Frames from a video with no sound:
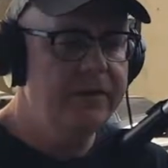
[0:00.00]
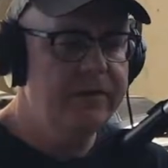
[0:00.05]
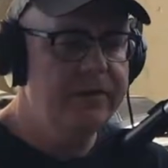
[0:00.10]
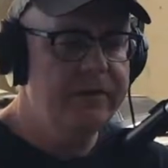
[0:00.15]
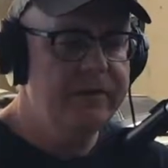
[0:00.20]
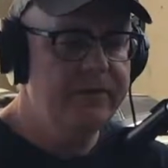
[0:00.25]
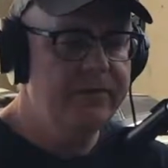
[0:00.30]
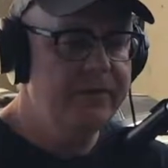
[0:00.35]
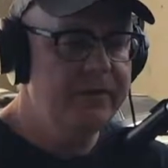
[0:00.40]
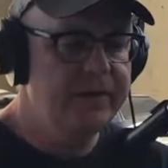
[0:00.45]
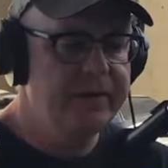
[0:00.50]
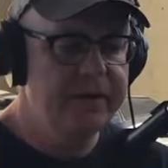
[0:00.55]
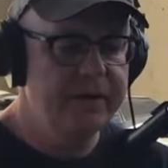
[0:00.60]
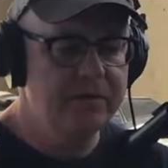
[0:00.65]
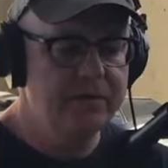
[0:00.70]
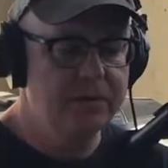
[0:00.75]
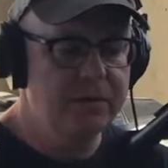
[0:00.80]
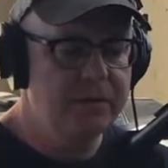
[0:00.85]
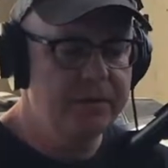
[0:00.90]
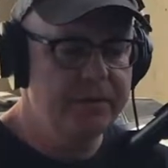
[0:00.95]
different
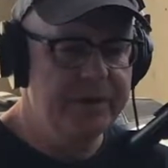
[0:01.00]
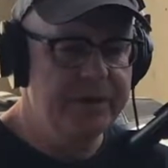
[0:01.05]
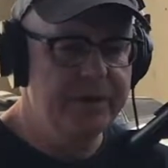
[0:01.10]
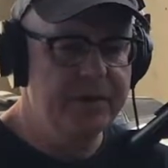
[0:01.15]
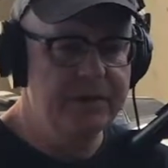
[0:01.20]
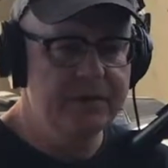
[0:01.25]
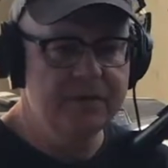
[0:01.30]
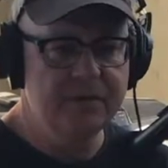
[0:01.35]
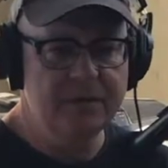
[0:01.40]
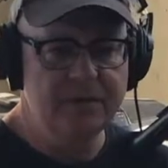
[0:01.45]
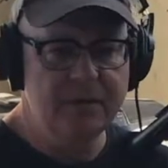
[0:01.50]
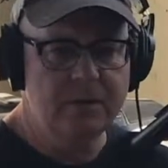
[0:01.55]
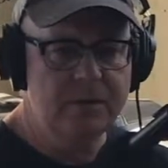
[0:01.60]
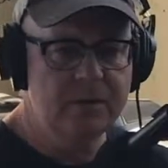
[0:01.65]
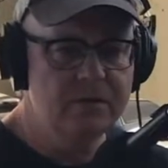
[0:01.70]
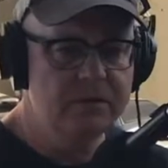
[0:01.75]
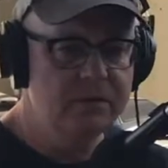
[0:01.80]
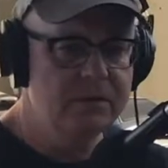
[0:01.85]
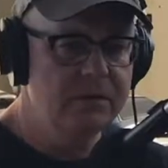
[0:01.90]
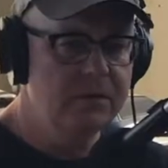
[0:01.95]
things were going on. So
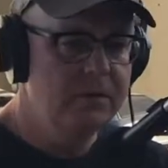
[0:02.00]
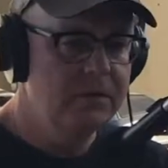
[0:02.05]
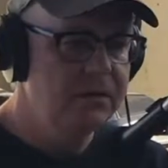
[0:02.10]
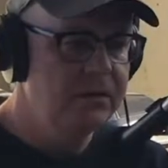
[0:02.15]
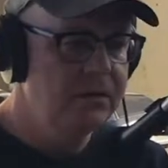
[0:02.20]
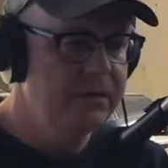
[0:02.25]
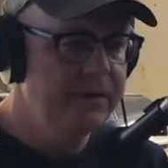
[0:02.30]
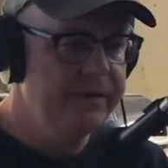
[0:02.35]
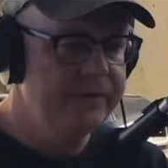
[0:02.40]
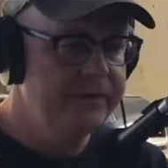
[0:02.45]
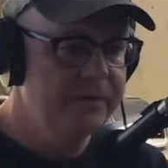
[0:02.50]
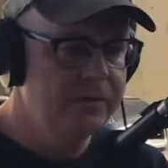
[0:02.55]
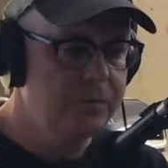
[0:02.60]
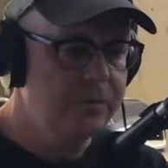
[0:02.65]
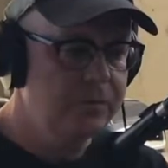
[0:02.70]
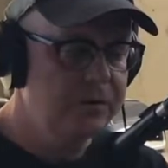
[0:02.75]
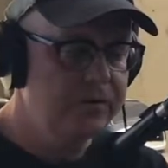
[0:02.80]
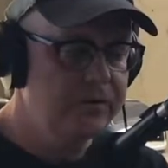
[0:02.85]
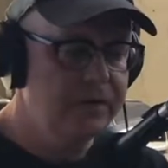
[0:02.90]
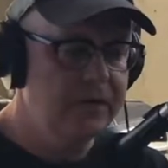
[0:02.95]
it's
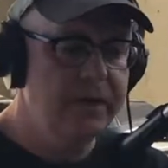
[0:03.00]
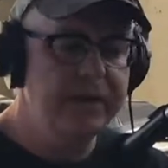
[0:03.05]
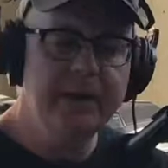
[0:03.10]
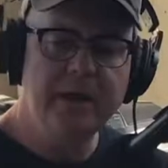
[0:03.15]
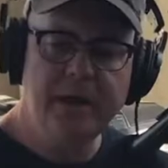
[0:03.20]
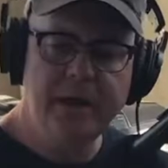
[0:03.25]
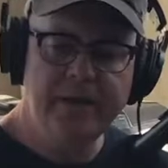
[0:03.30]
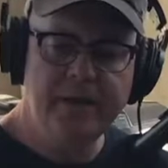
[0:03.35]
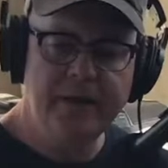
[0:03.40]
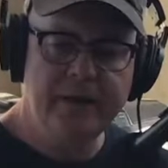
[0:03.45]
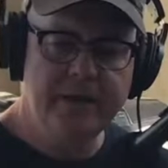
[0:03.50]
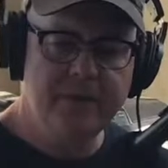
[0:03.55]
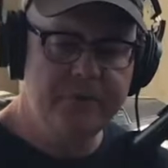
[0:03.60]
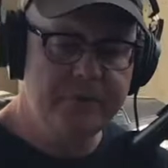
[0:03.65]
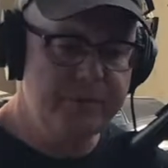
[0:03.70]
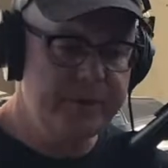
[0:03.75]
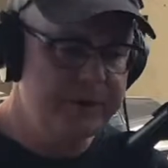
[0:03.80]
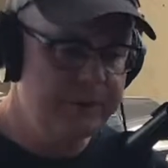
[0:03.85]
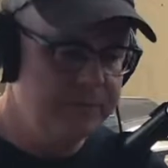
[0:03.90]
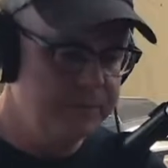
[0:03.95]
sort of like, I think if
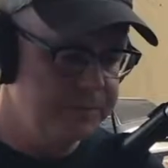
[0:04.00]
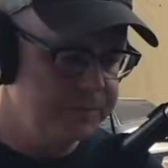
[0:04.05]
we